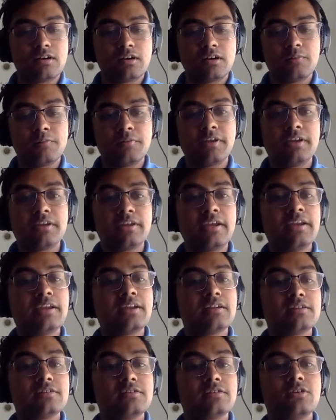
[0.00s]
we can
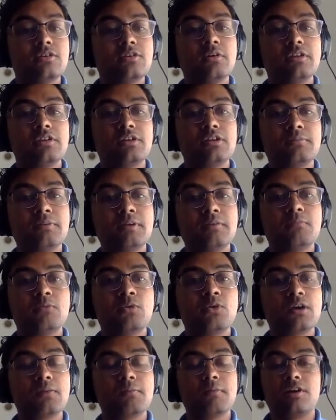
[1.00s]
get to know a little bit
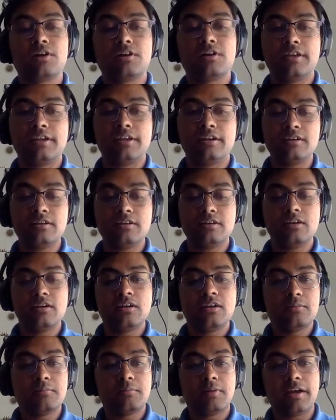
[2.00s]
more about our data
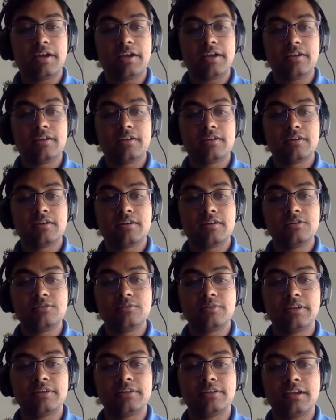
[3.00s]
by
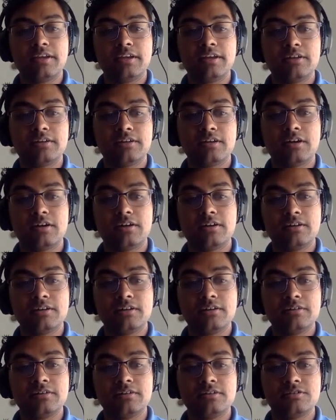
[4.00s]
doing
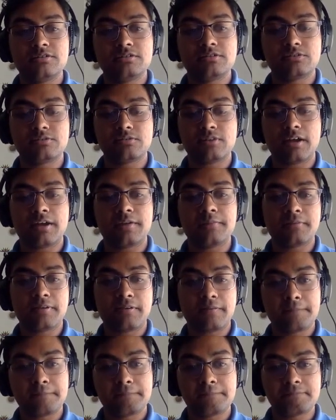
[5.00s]
data.describe.
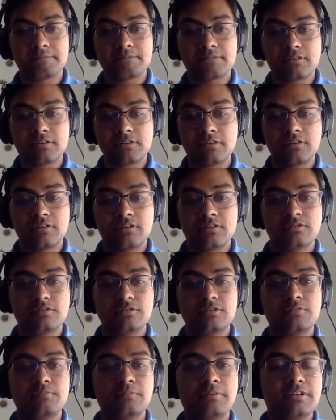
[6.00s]

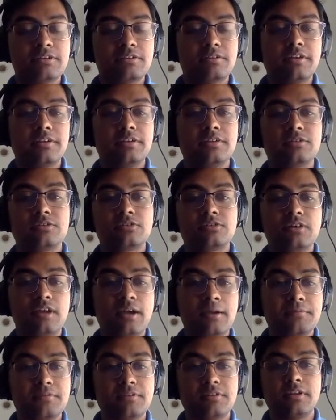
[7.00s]
It's basically
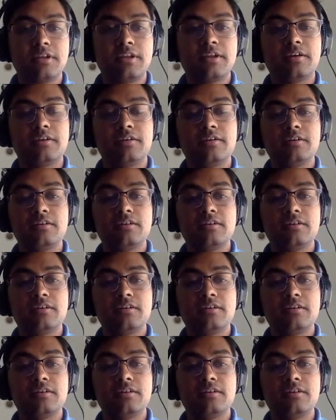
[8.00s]
describes the data,